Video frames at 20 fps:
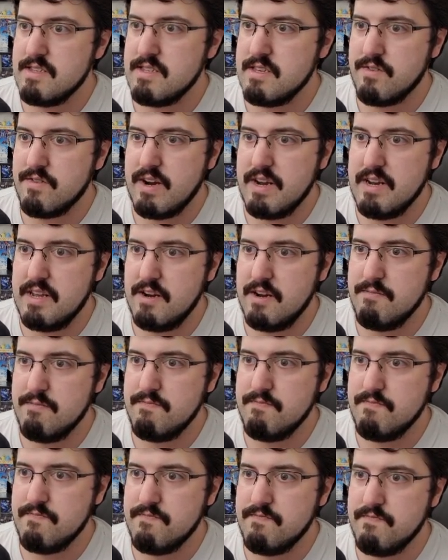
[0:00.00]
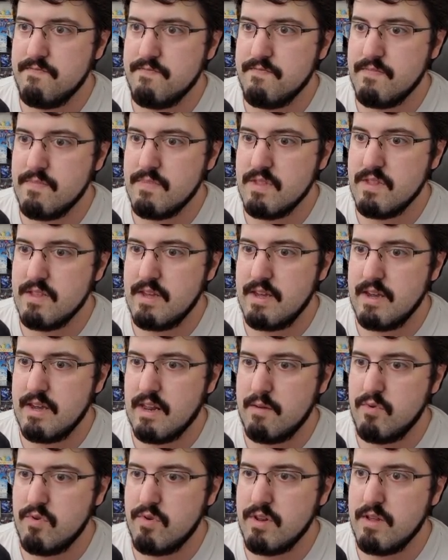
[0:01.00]
thing right here. Can
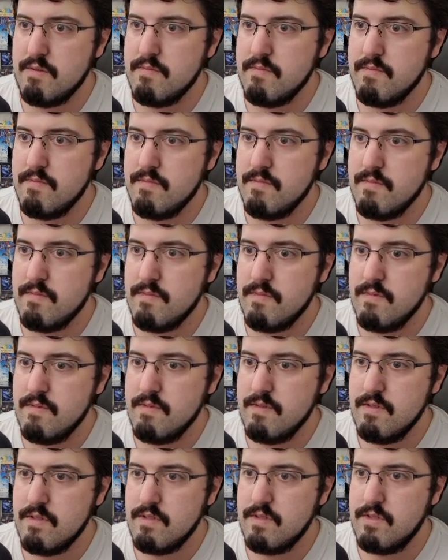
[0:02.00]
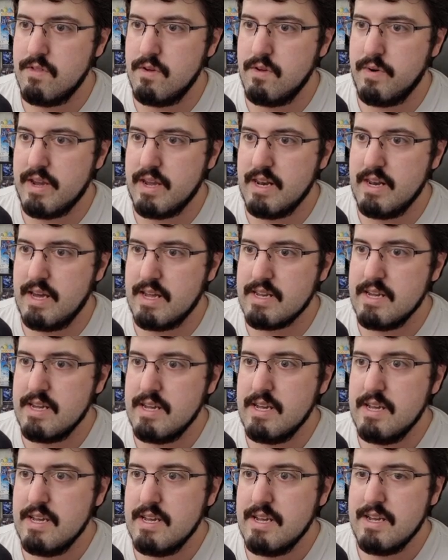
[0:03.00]
I pull it up? No, I cannot.
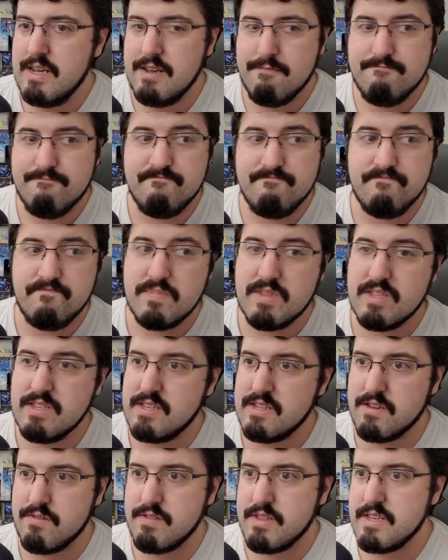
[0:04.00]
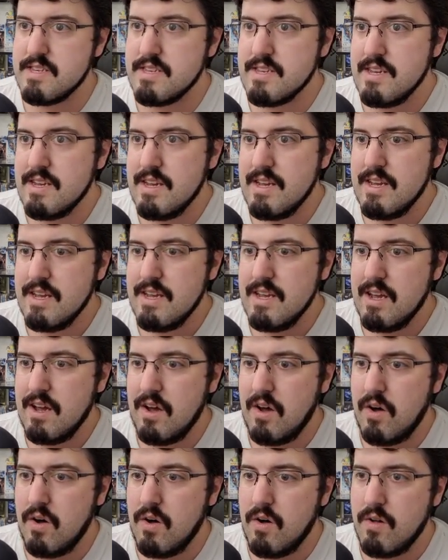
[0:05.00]
Still, this...
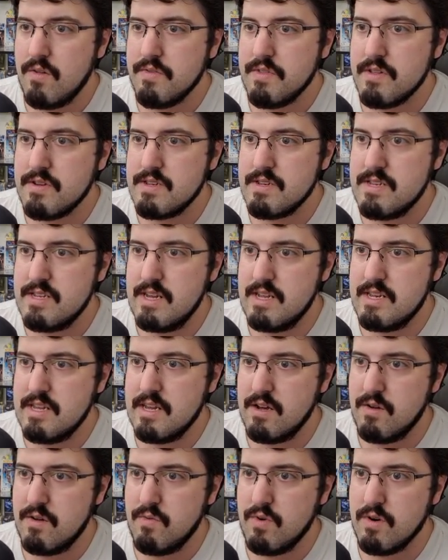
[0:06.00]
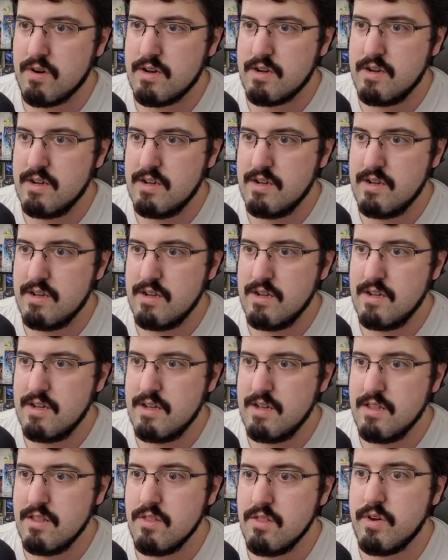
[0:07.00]
all the detail work.
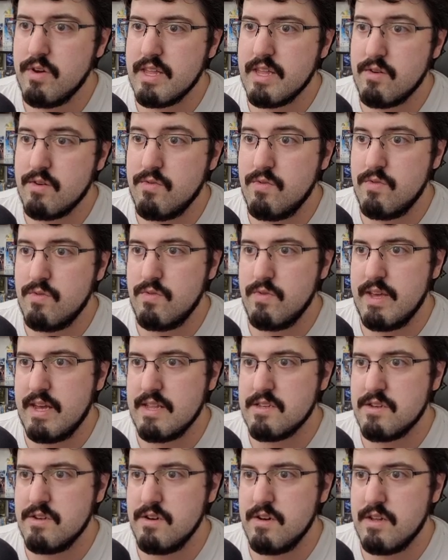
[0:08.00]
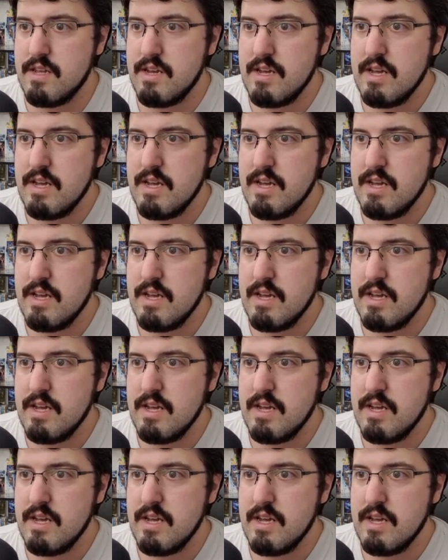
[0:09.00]
Look at... ooh, that's good.